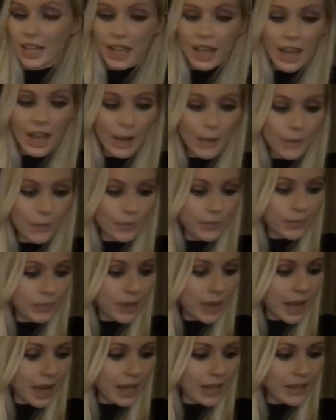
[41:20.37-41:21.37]

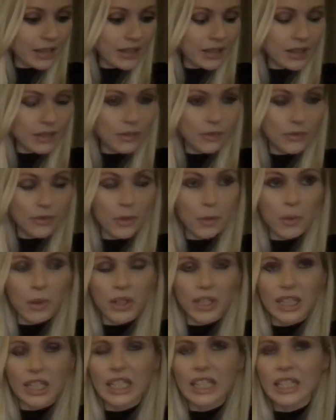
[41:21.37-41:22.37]
And from what
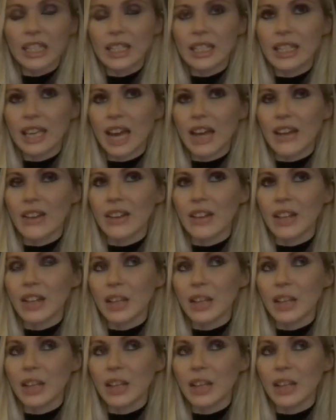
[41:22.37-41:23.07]
I can gather,